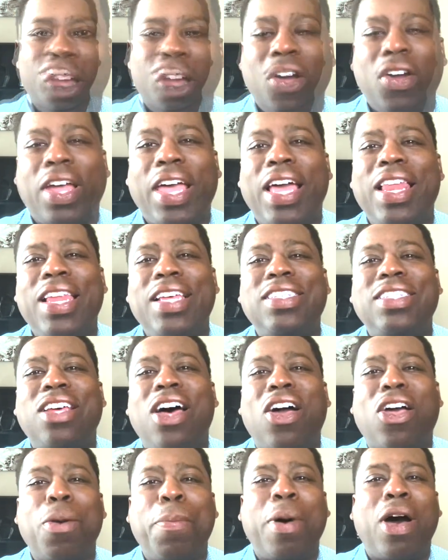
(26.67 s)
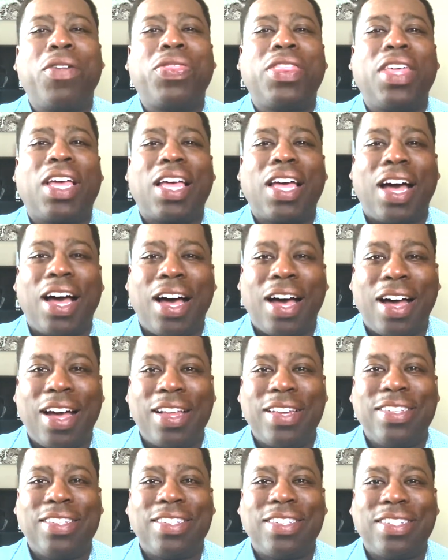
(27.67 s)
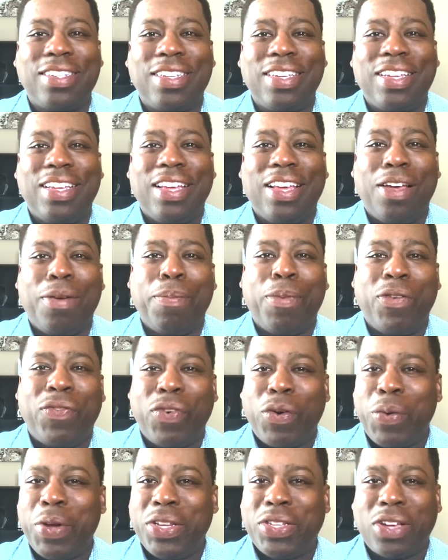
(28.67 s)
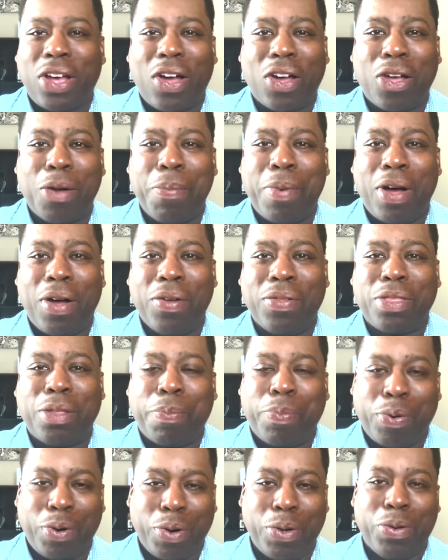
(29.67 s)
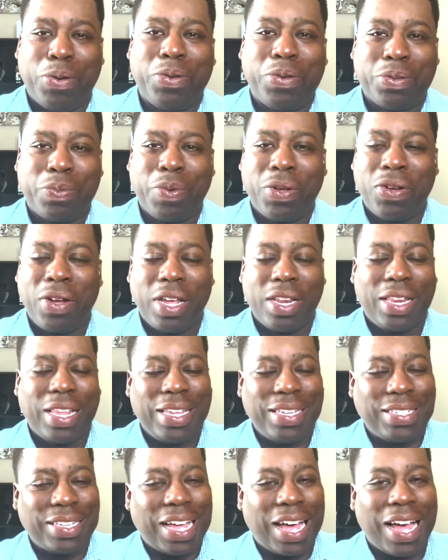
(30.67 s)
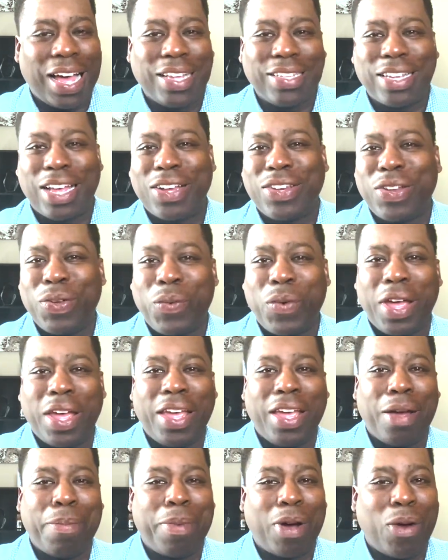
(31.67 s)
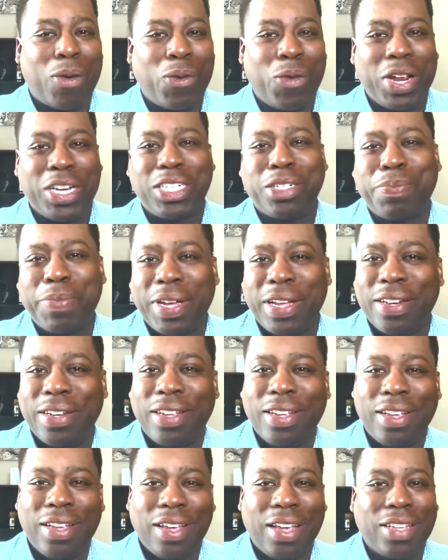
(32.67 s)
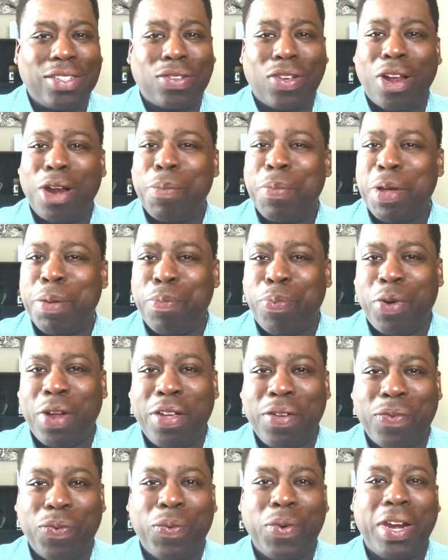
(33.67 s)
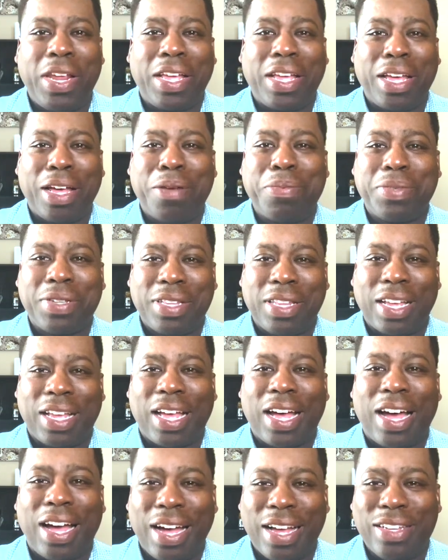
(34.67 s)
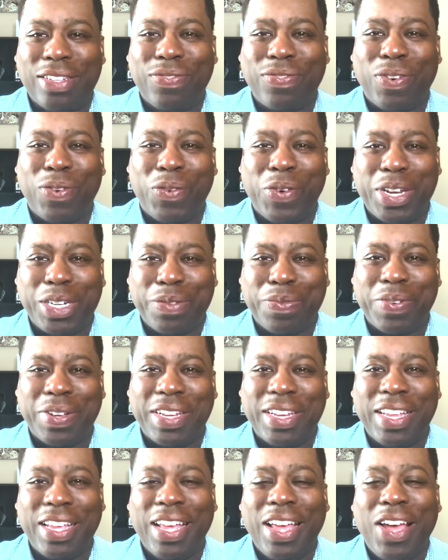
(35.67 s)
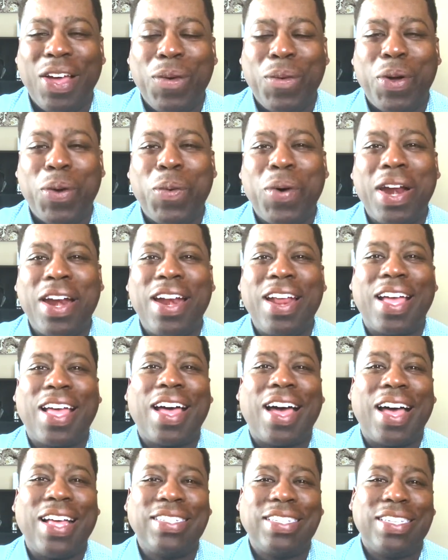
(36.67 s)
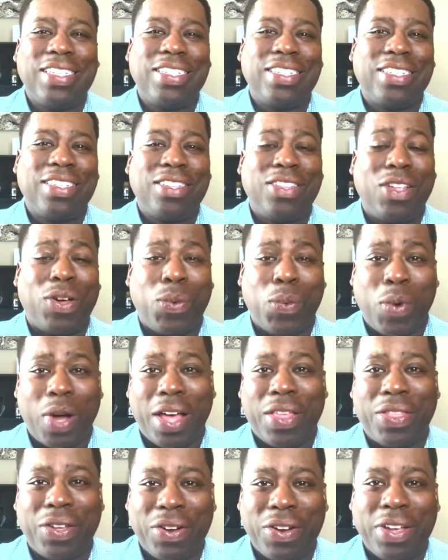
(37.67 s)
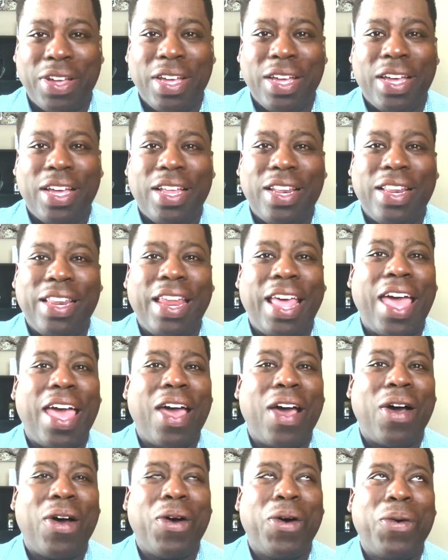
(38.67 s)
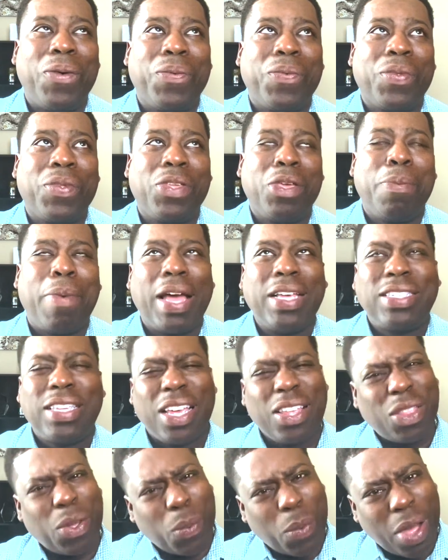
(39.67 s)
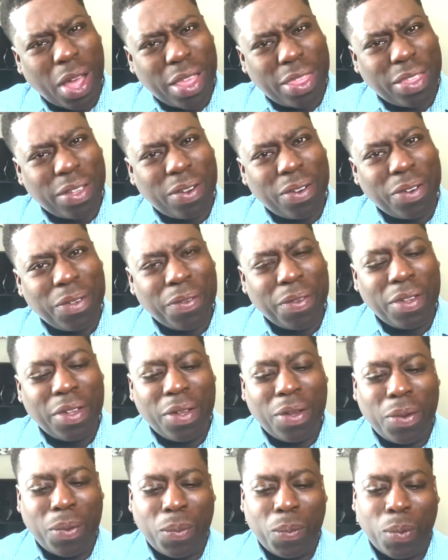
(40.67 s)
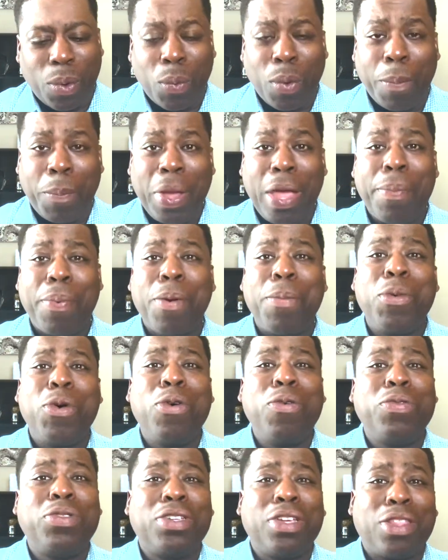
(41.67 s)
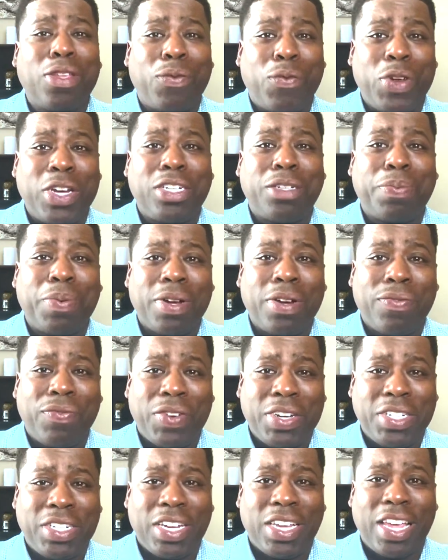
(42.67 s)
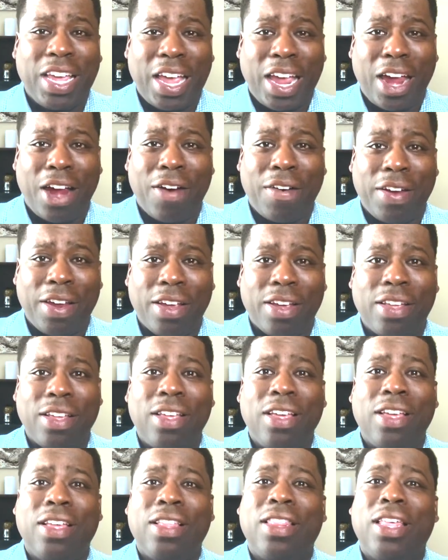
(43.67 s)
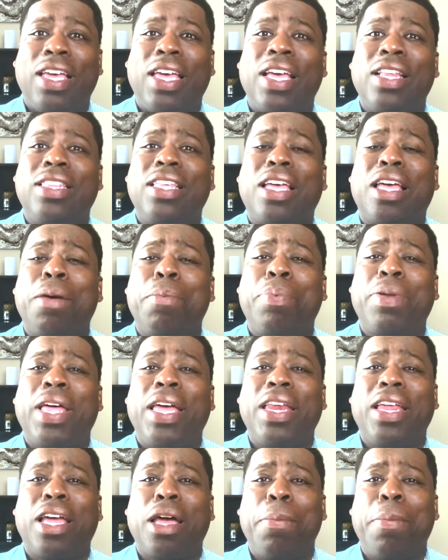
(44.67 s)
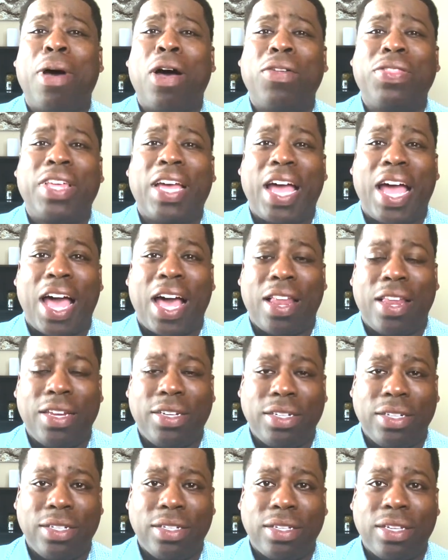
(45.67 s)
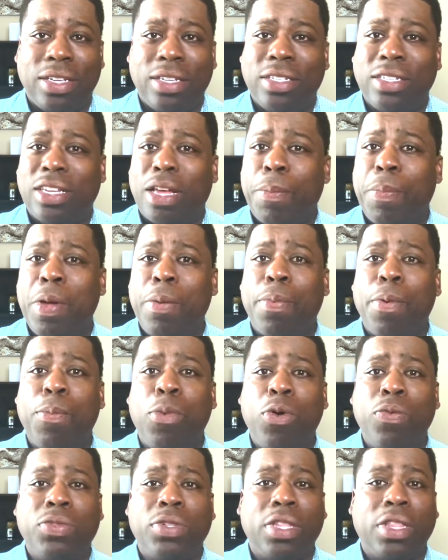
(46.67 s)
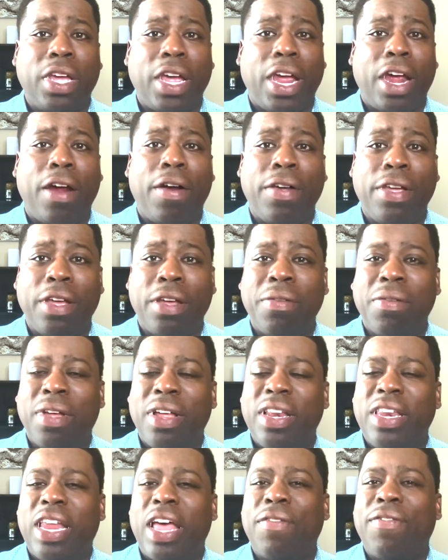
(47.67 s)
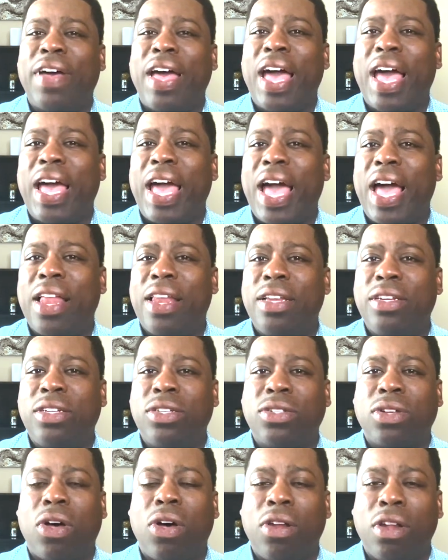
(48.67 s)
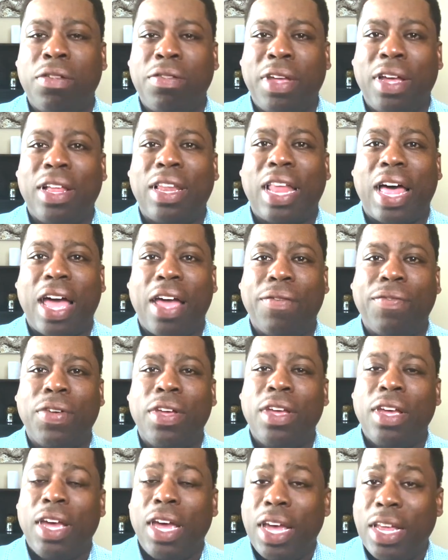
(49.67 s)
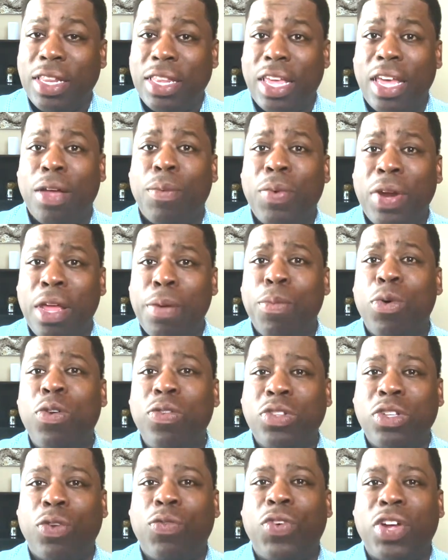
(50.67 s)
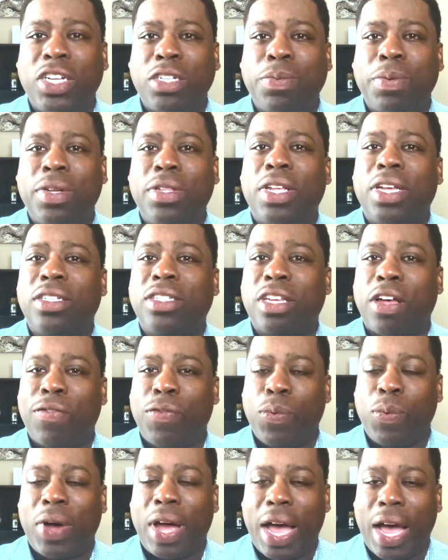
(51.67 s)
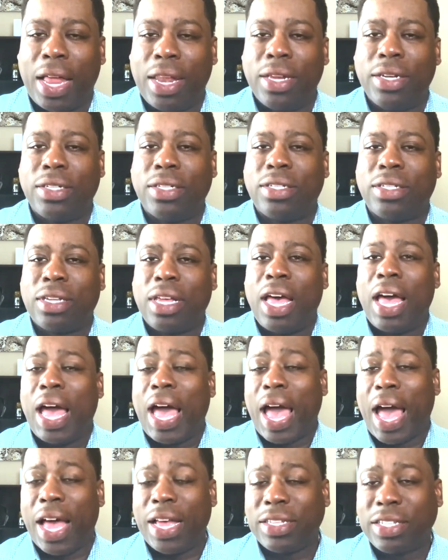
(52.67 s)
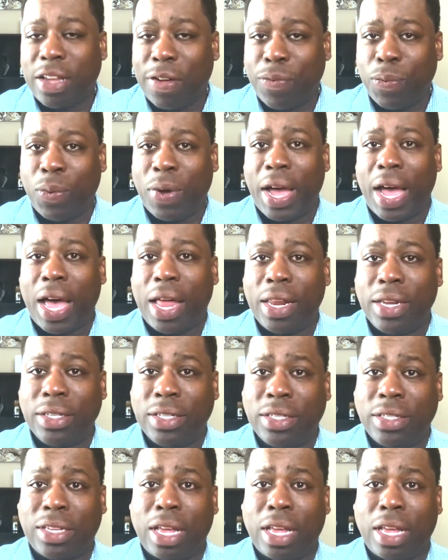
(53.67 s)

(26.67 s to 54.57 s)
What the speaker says: Okay, let's talk about the cons before we talk about the pros. We're gonna get these cons out the way about Richmond. It's gonna be brief when it comes to the cons for Richmond. But one of the cons is the weather. Now, you might say the weather, but when people move to the Richmond, Virginia area, they get to complaining about their allergies. Some people move to the area, never had allergies all of their life, and then when they move to Richmond, they suffer with allergies. I suffer with allergies.